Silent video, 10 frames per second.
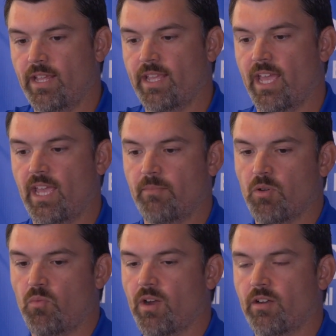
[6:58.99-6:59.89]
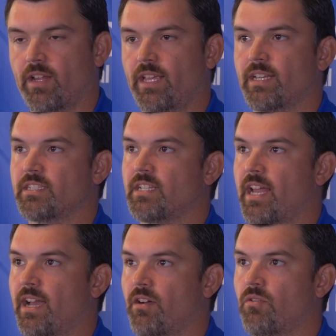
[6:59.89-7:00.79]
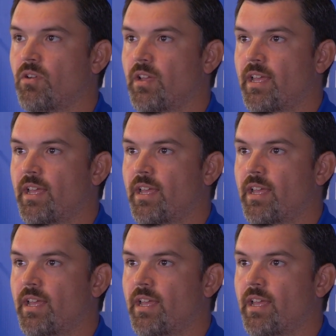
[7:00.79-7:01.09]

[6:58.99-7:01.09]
came to where he is now,